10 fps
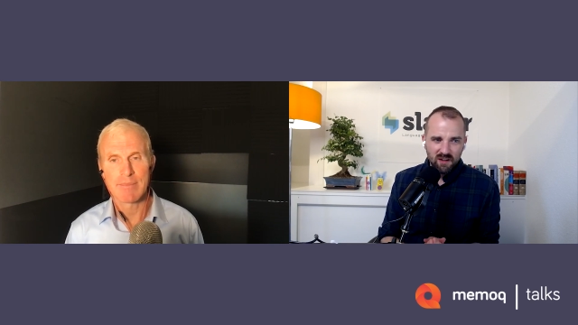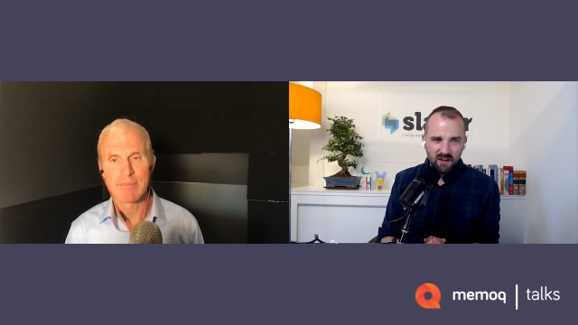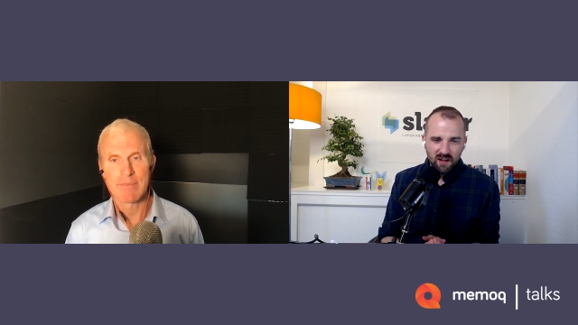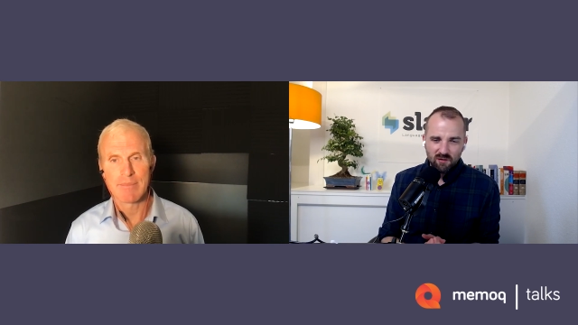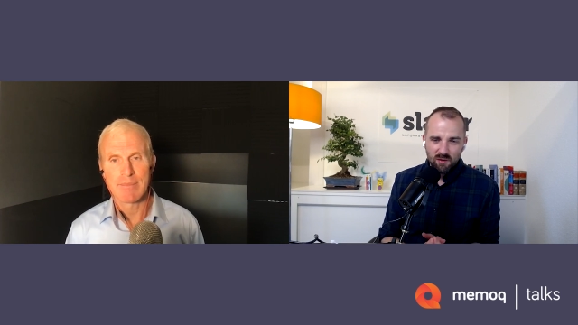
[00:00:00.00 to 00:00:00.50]
Speaker 1: And
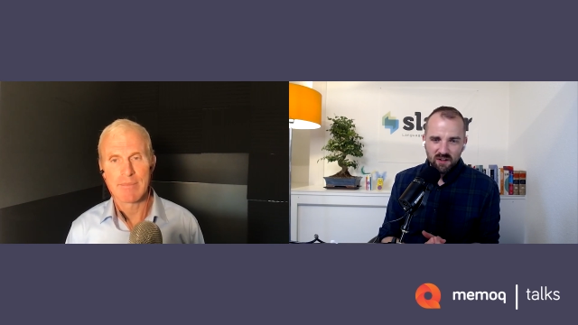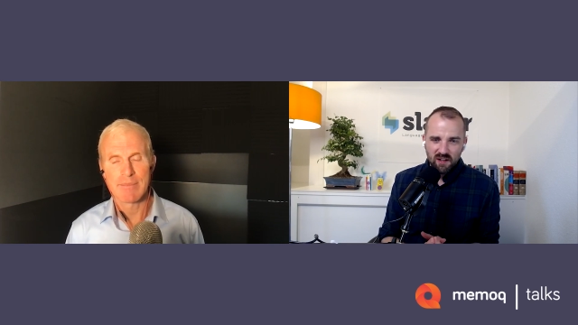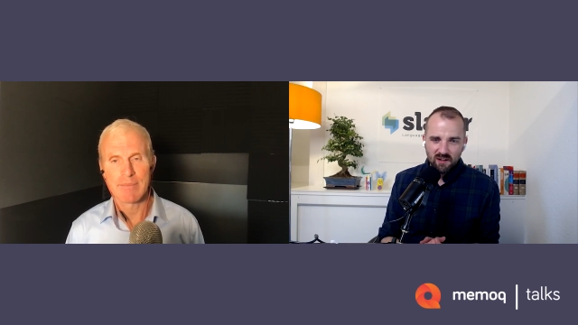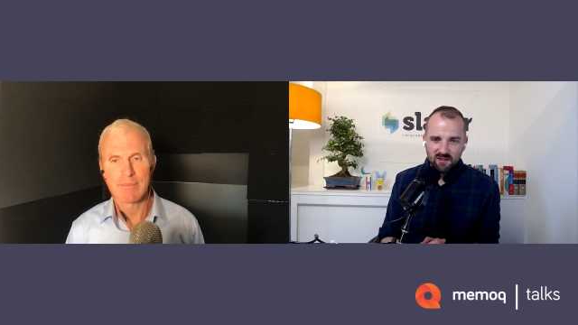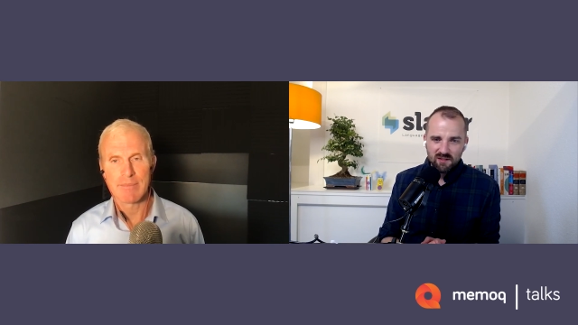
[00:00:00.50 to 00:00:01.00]
then like
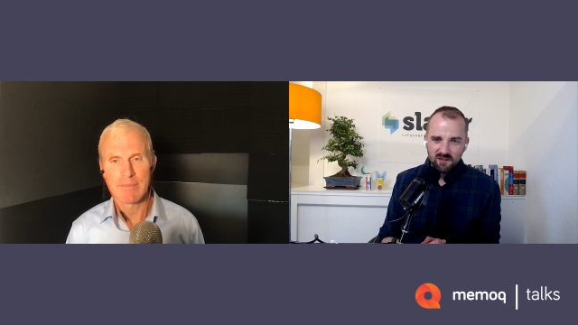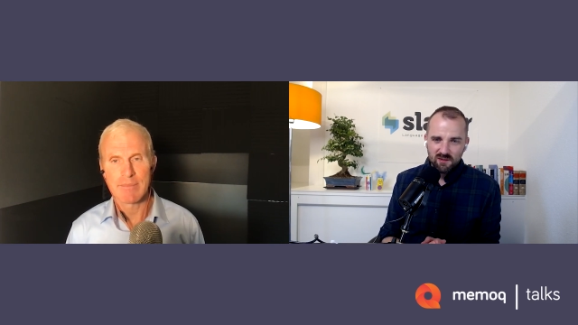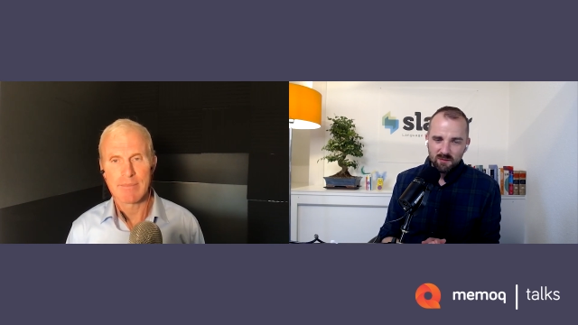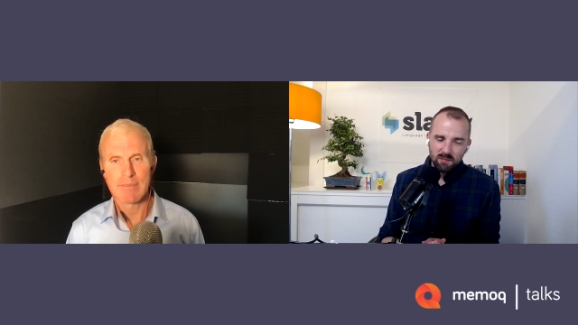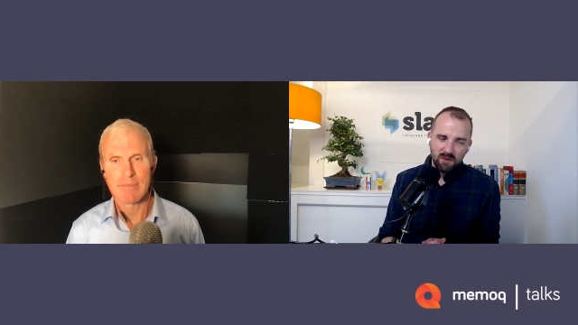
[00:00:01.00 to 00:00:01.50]
everybody else
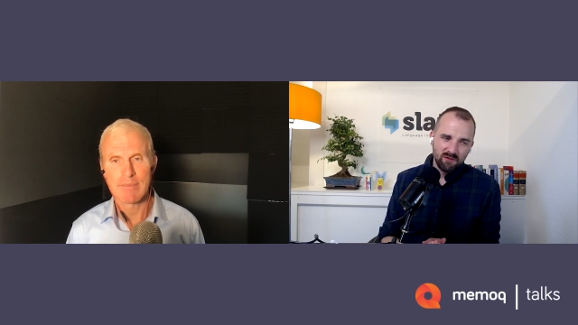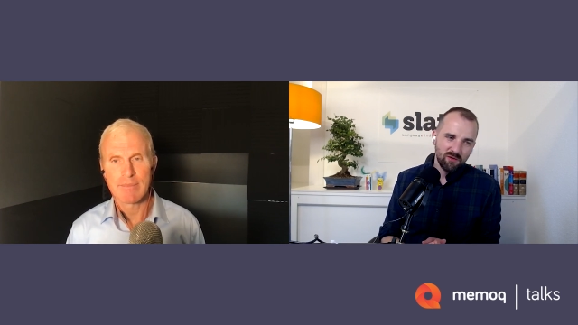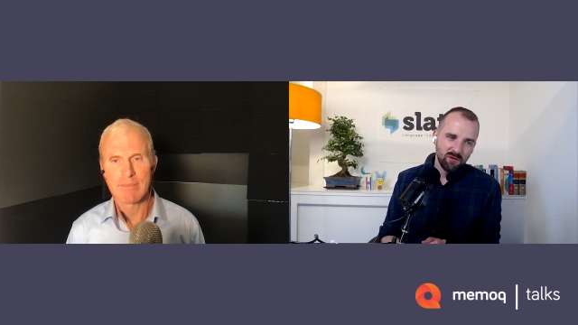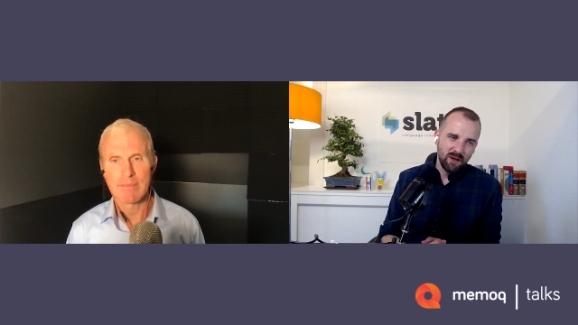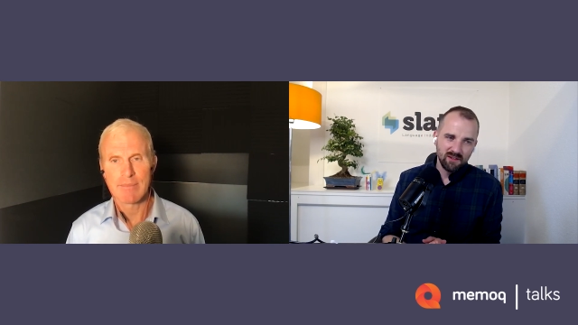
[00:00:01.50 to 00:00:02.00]
is using
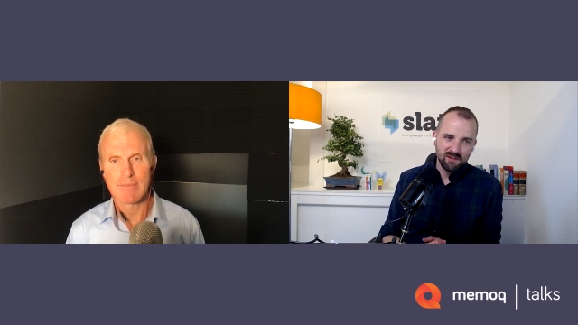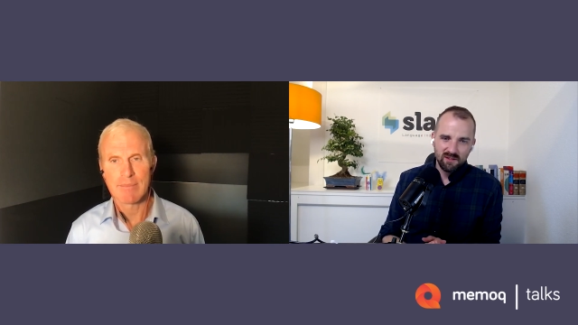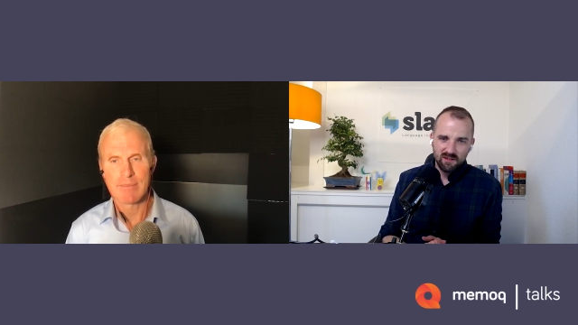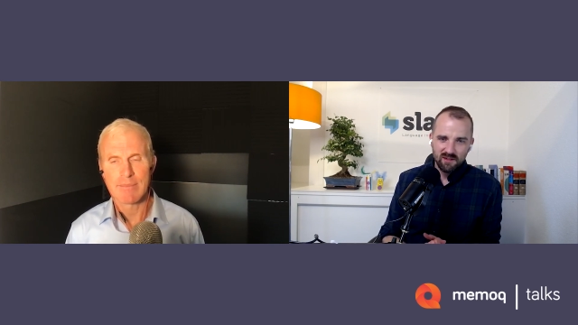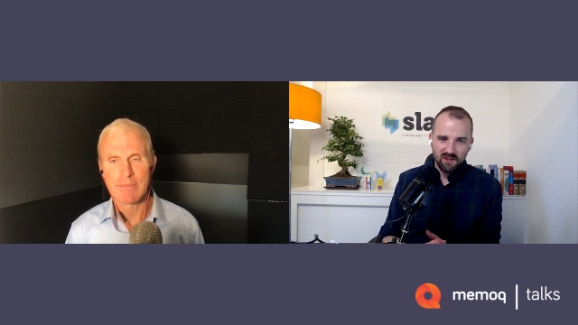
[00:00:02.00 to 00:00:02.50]
platform
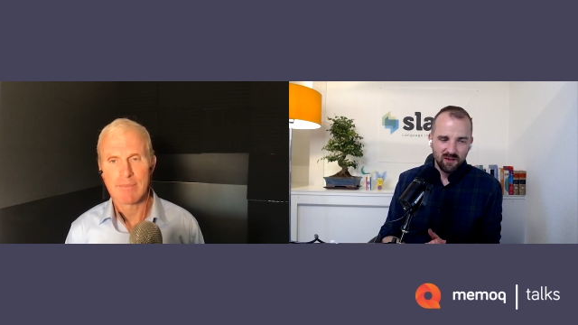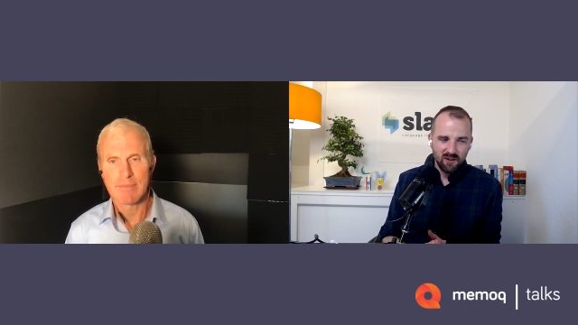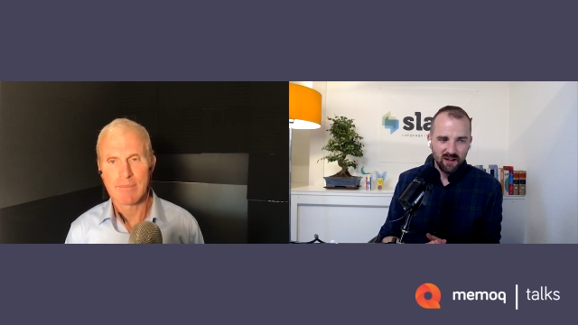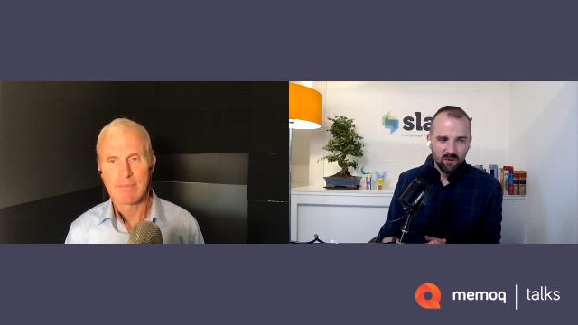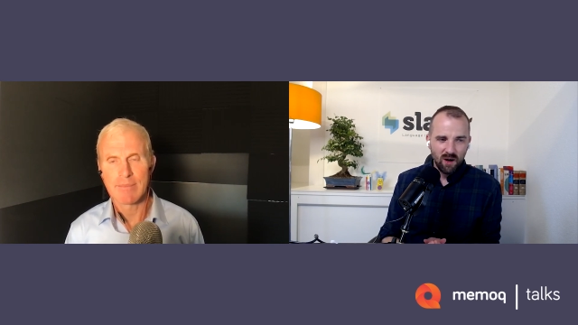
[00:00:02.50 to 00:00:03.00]
X, and
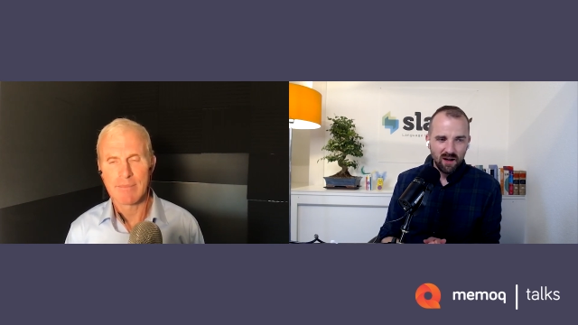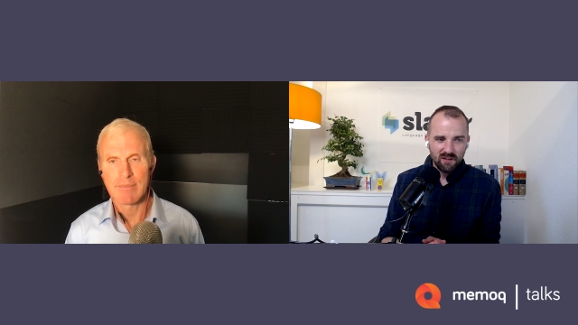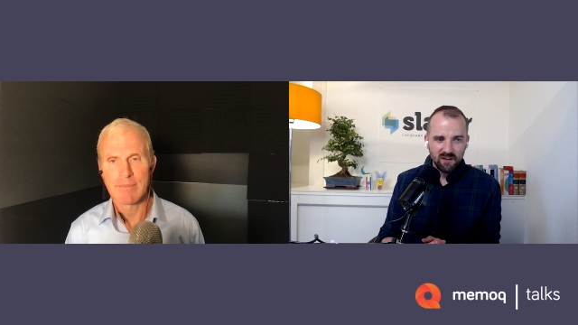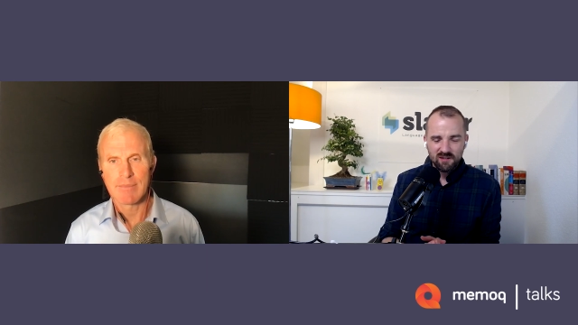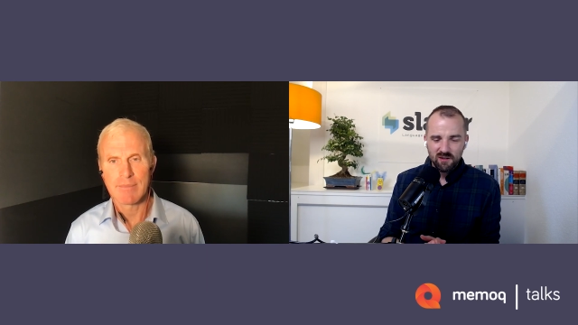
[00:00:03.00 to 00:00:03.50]
you're like,
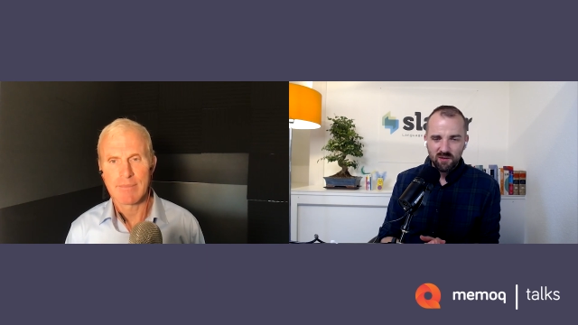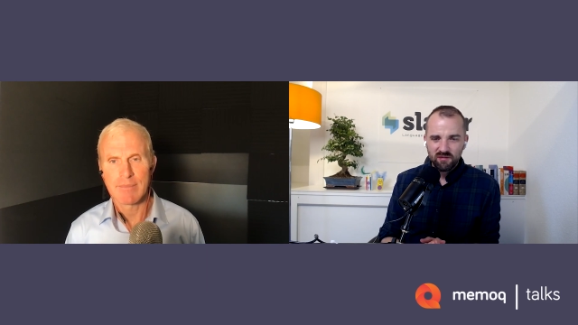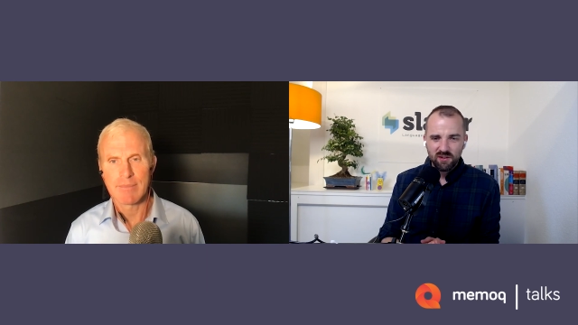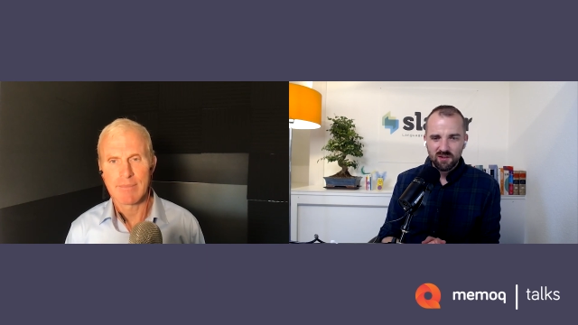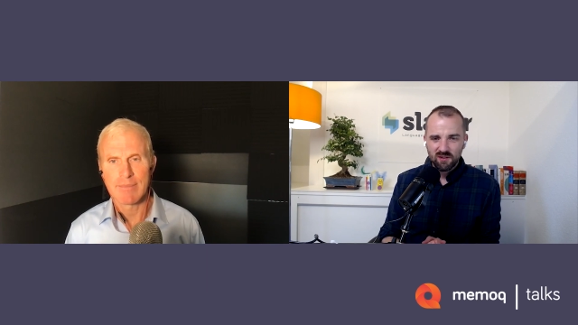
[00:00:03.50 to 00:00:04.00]
why are they so
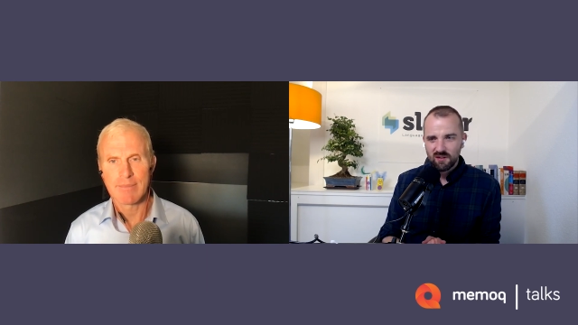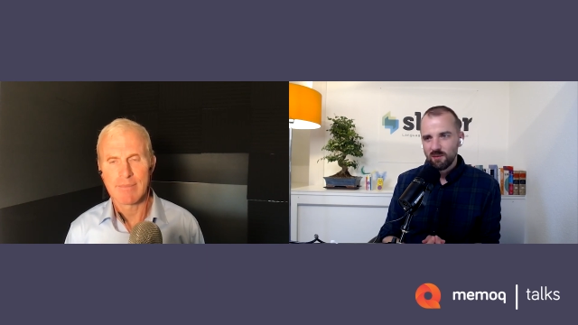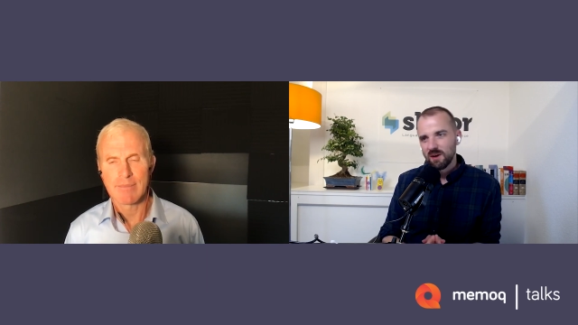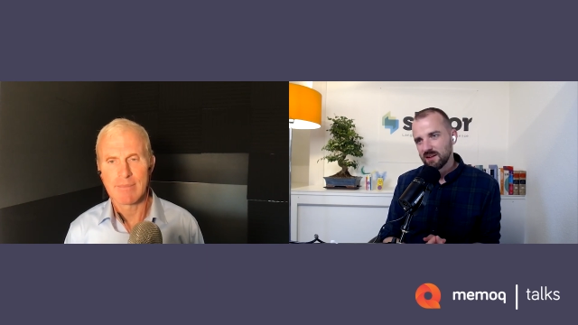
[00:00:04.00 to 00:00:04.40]
efficient?